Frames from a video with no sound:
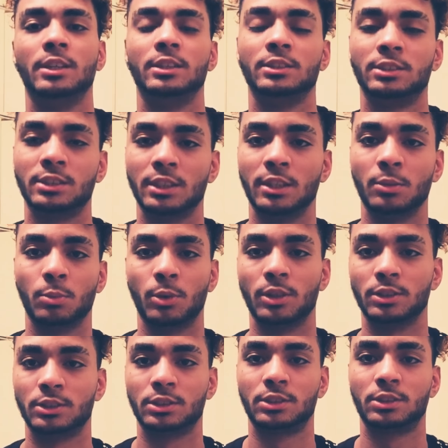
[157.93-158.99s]
see
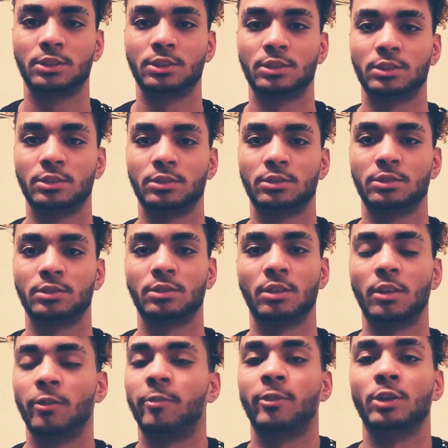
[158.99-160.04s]
what's
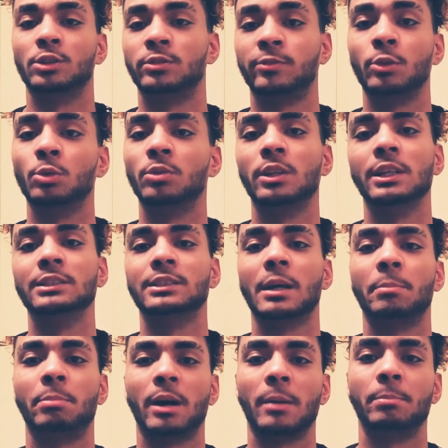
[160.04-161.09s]
the first few things
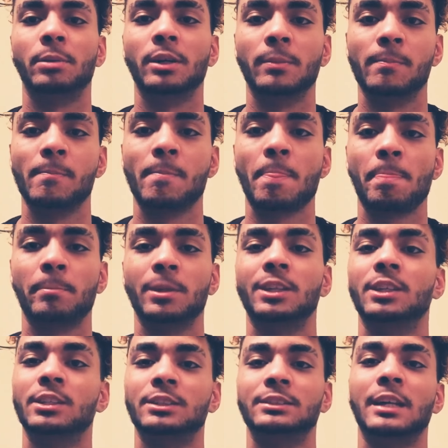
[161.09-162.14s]
that pop up,
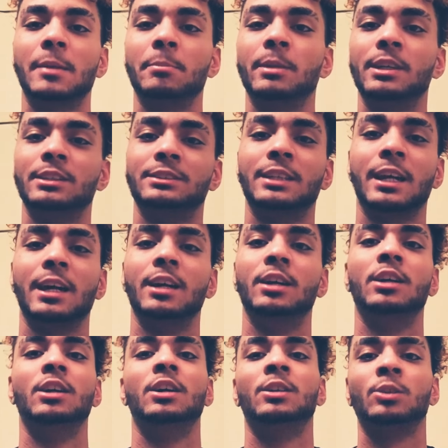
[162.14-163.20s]
because that means that
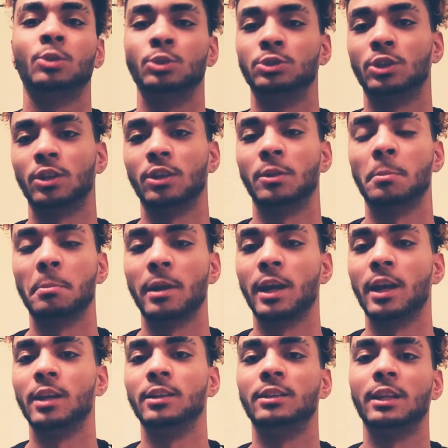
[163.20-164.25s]
those are the
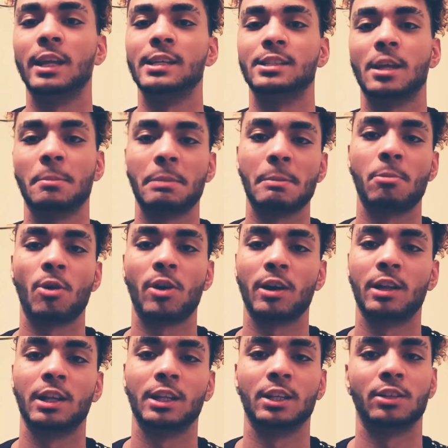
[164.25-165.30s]
main things that people are
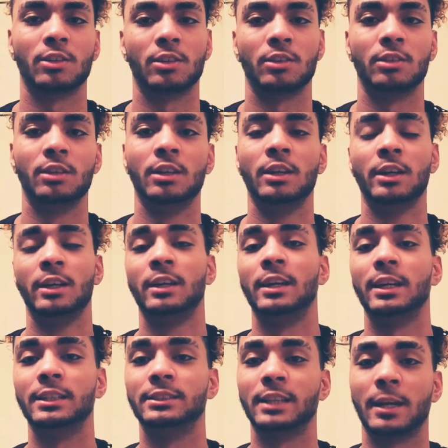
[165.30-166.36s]
clicking on.
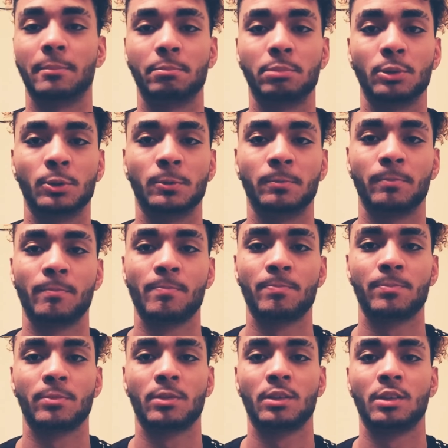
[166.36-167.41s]
Example,
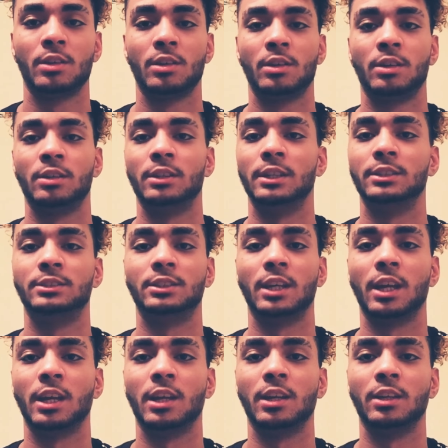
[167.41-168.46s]
let's
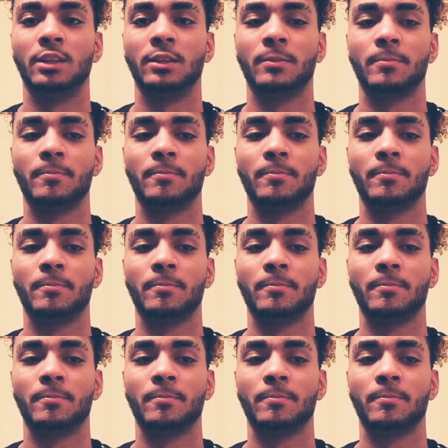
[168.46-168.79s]
say